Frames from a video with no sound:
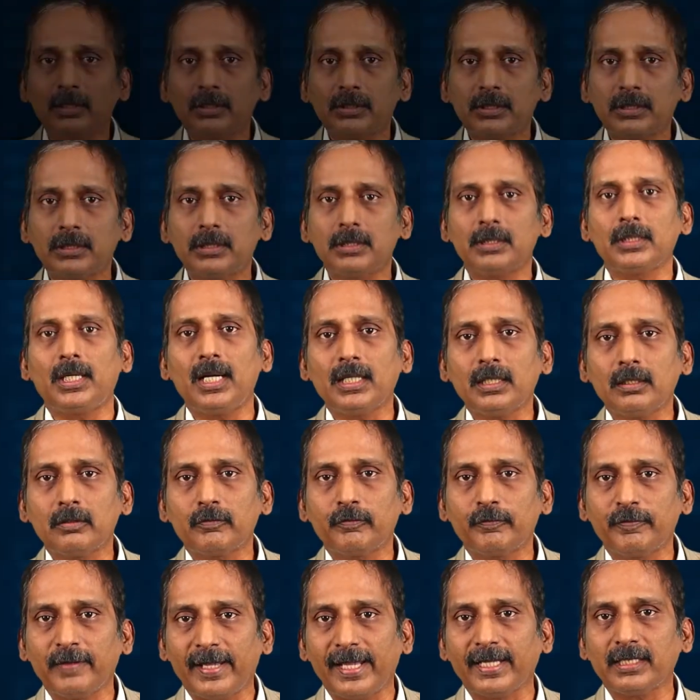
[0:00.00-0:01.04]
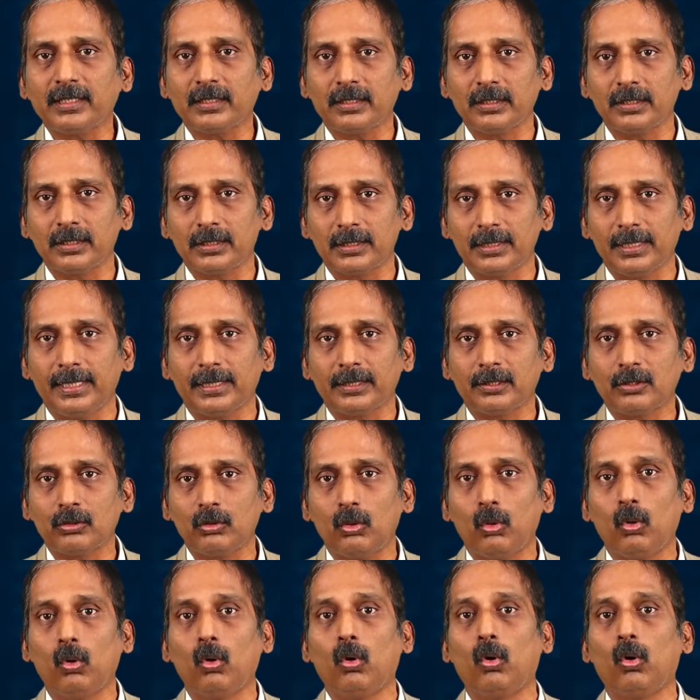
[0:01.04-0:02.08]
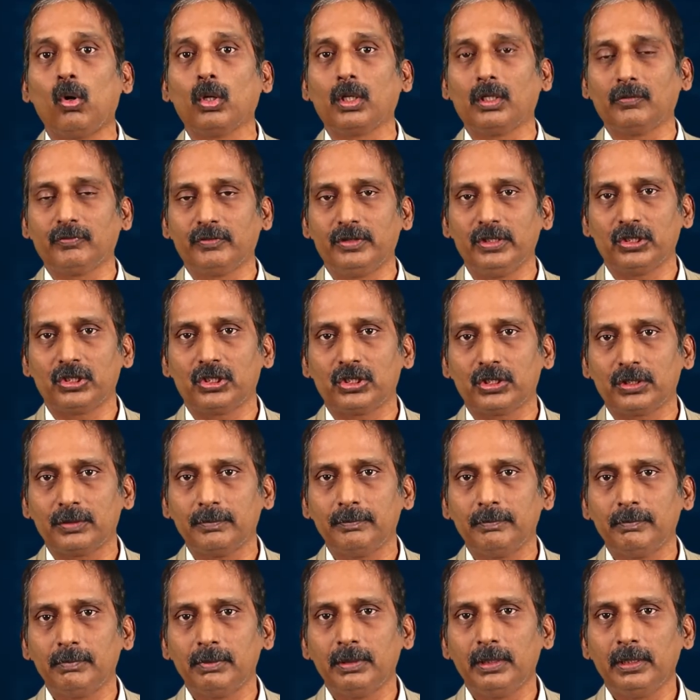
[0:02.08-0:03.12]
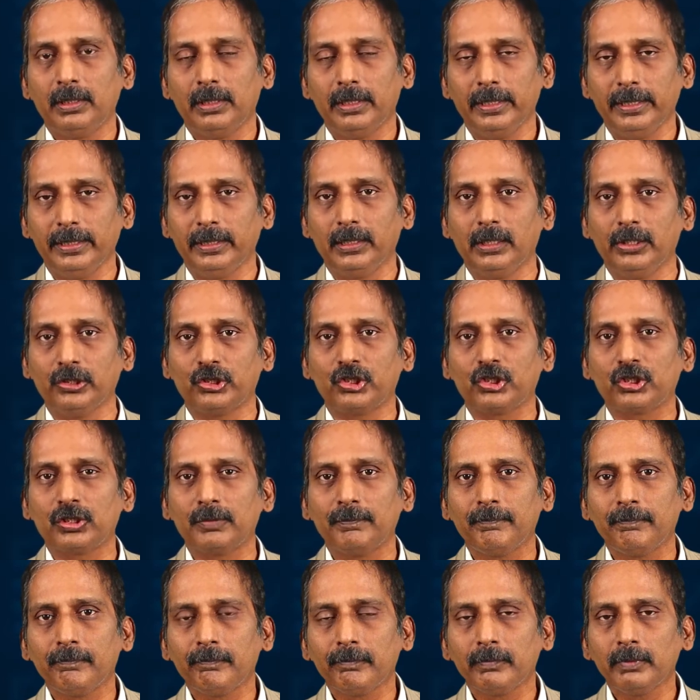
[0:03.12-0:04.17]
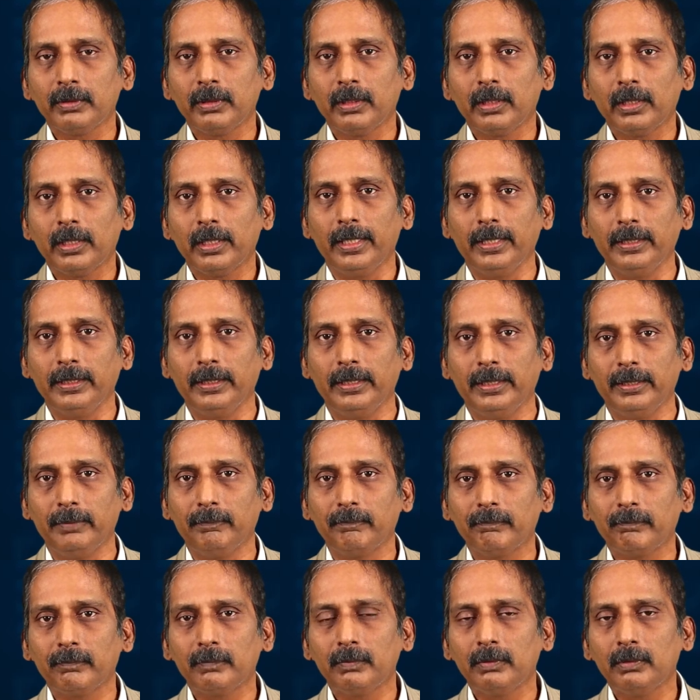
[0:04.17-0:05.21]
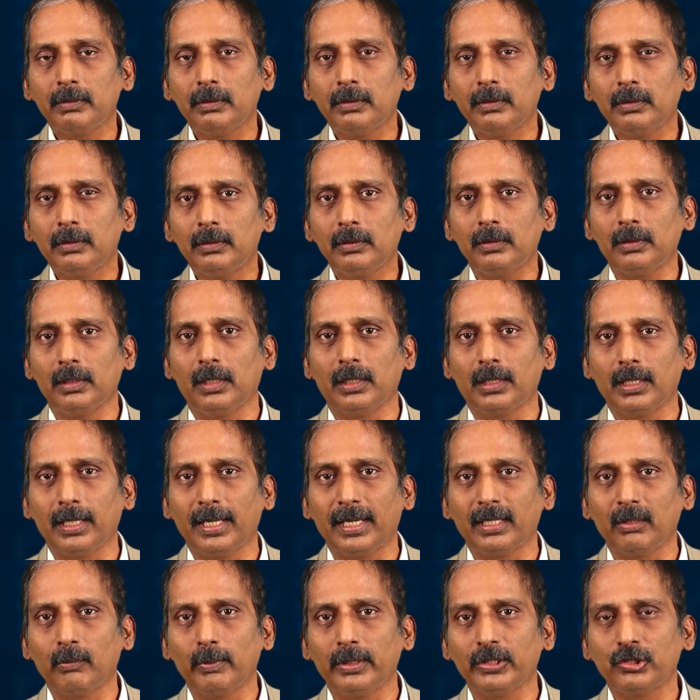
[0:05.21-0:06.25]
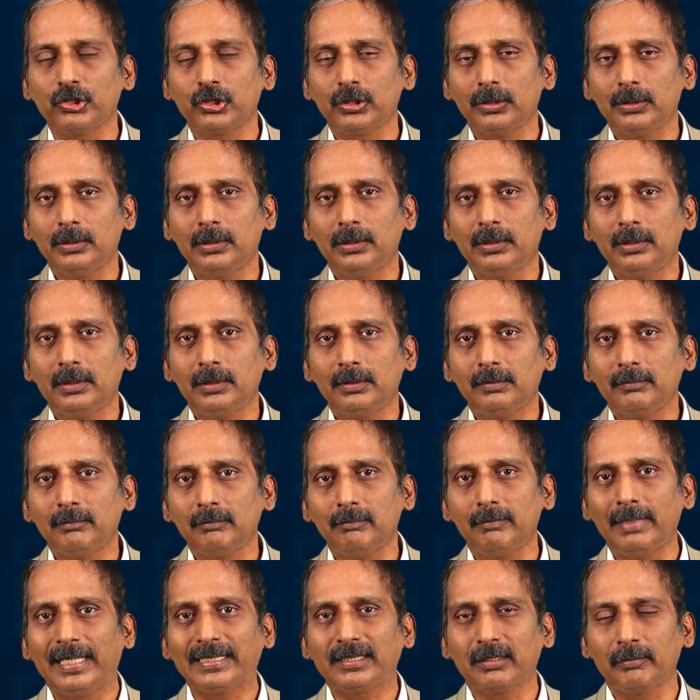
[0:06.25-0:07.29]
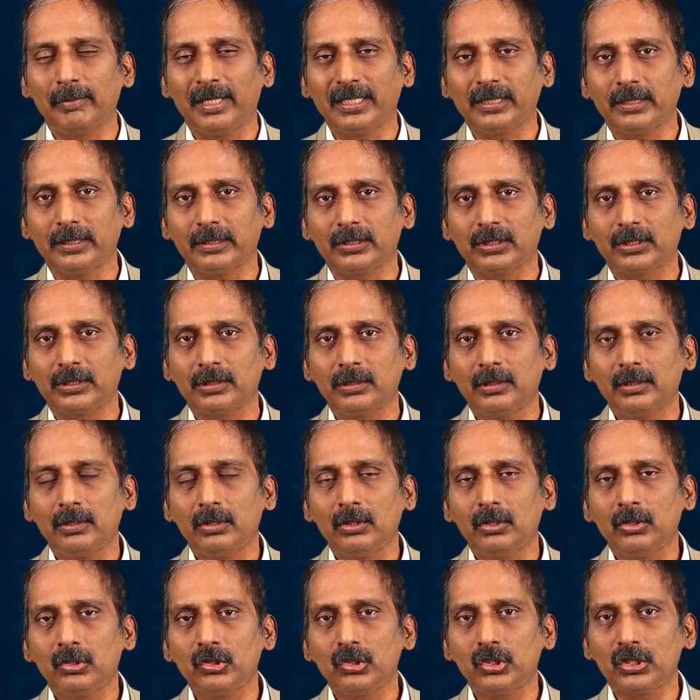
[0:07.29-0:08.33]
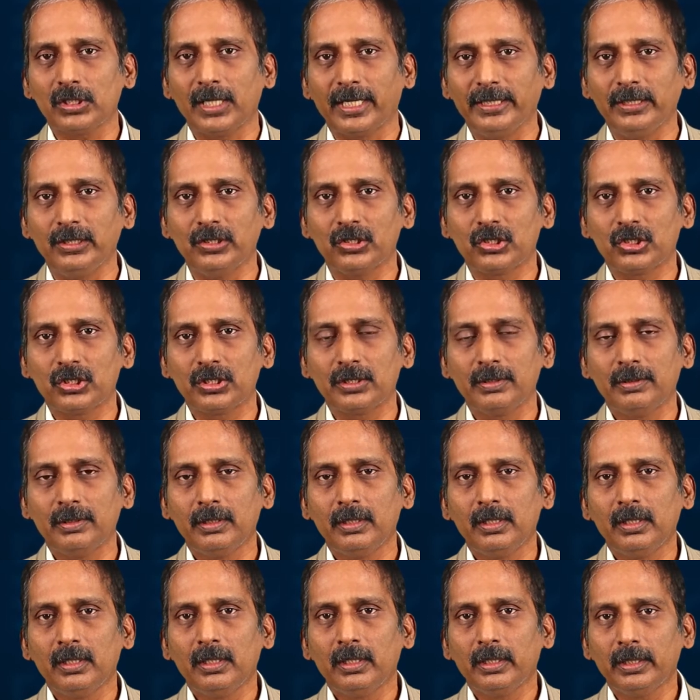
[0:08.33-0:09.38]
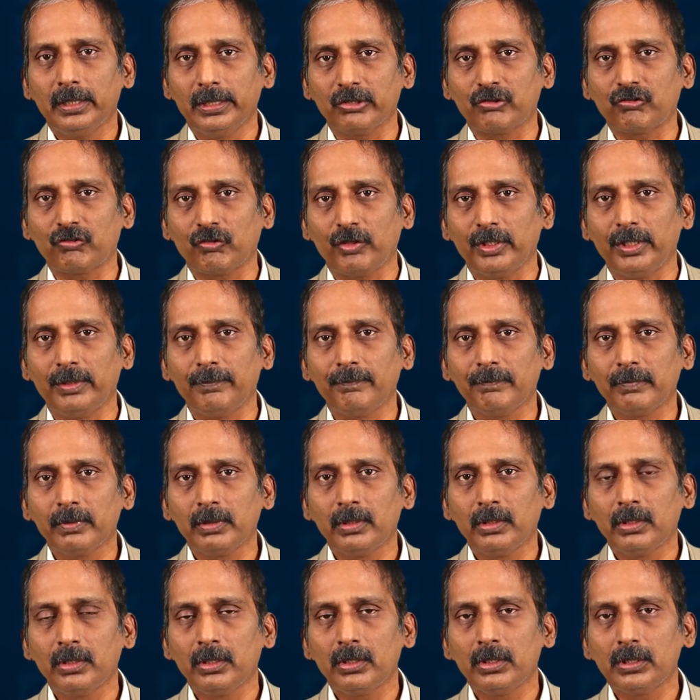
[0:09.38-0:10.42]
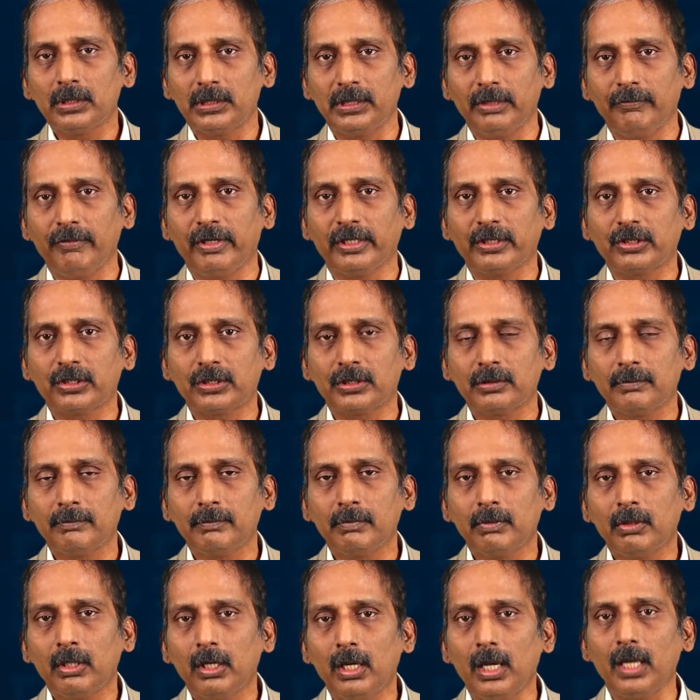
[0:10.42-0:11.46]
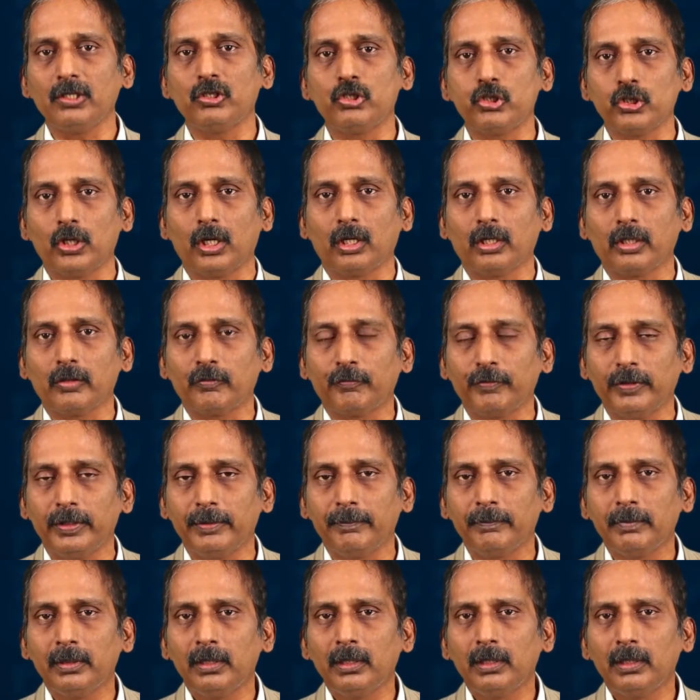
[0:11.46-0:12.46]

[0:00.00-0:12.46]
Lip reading: the stark fact is that all of this, English, Hindi, third language, mathematics, science, history, civics, and geography,